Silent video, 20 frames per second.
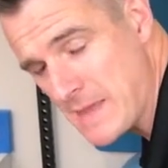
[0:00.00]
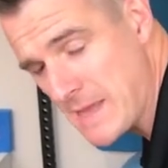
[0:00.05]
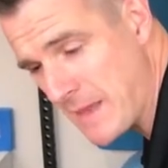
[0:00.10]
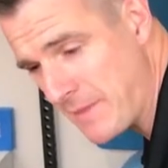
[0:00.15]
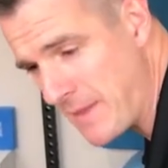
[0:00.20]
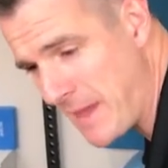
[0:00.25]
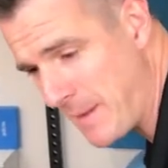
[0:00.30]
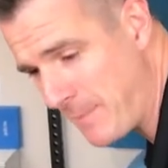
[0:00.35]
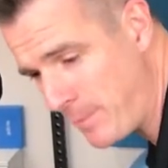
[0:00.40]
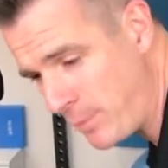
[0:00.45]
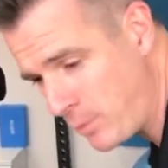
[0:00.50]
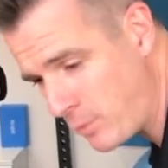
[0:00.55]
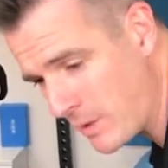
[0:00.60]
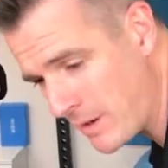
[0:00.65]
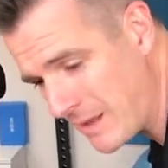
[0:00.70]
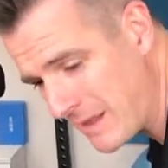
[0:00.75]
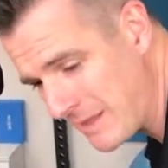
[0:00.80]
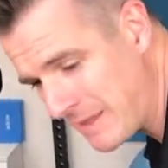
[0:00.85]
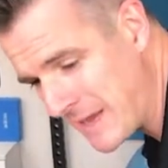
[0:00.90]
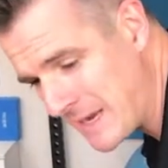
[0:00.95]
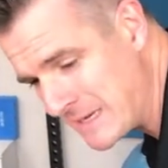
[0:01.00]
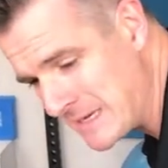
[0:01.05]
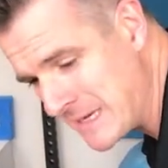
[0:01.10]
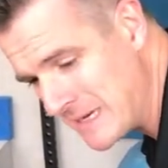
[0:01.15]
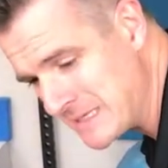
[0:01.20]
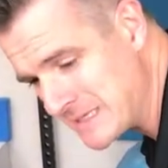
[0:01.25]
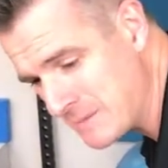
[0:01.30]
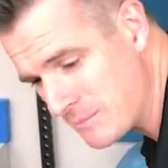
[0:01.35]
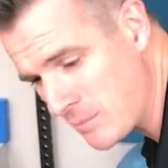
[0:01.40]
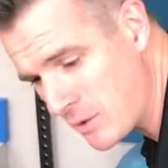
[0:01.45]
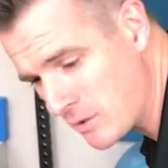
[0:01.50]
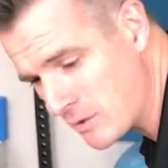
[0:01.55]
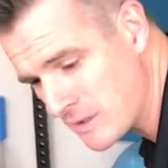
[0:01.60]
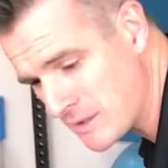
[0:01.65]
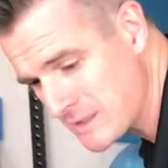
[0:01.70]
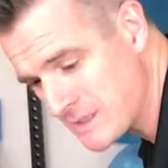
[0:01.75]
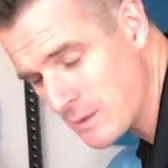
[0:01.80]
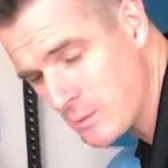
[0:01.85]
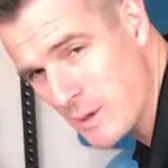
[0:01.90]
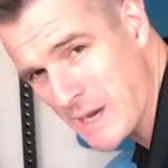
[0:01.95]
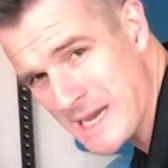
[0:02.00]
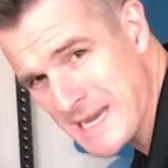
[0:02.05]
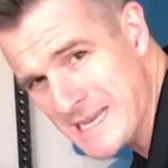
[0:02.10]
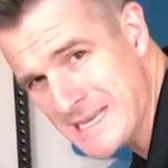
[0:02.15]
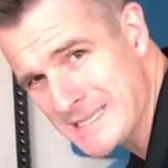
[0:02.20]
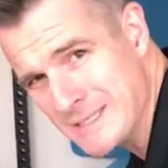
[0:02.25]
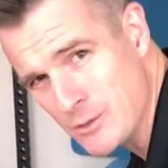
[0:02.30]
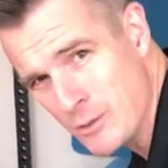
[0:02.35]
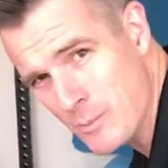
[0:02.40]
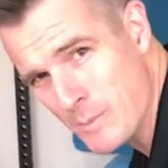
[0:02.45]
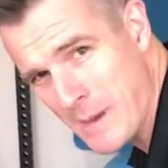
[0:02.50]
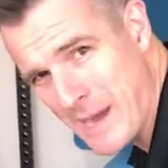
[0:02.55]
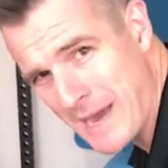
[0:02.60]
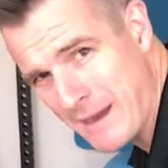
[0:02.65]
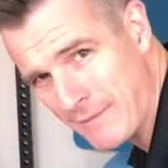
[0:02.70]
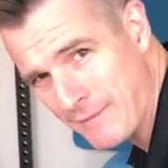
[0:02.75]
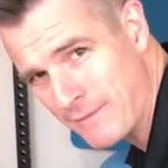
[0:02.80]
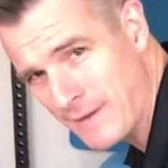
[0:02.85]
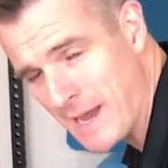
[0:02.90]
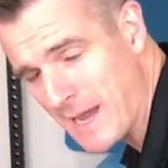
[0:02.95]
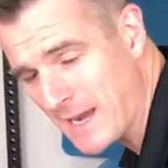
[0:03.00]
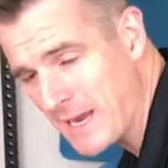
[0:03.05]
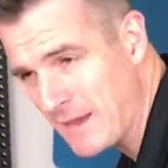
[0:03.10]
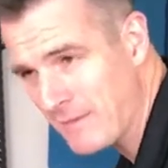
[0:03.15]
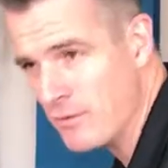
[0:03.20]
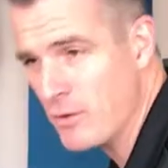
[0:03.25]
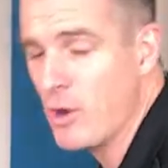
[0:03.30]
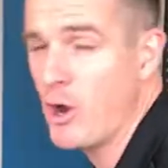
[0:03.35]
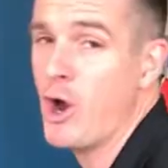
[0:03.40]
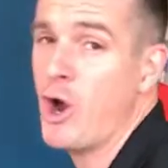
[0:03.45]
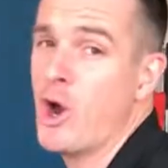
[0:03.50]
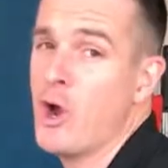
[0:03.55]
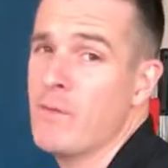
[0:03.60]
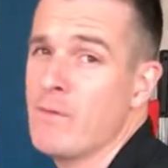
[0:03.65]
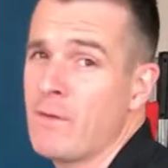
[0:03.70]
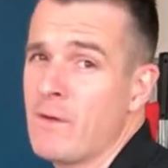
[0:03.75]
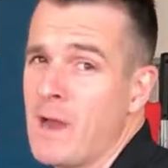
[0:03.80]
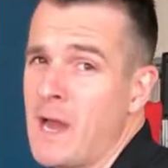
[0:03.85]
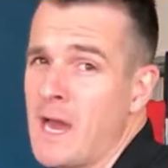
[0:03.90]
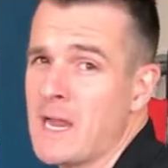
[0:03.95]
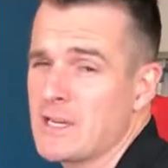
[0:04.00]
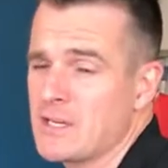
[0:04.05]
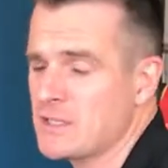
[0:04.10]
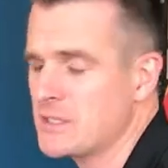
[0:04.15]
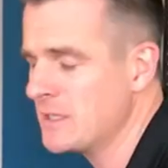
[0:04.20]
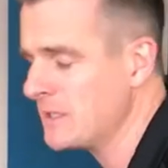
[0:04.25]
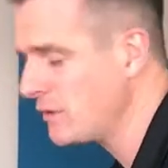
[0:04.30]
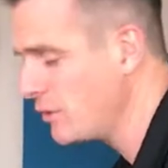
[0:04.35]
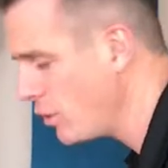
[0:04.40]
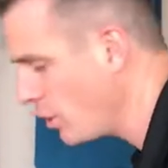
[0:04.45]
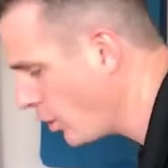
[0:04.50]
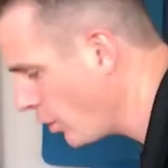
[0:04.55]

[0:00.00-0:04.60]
Now at that point, they need to monitor, is your back flat? Have you overarched it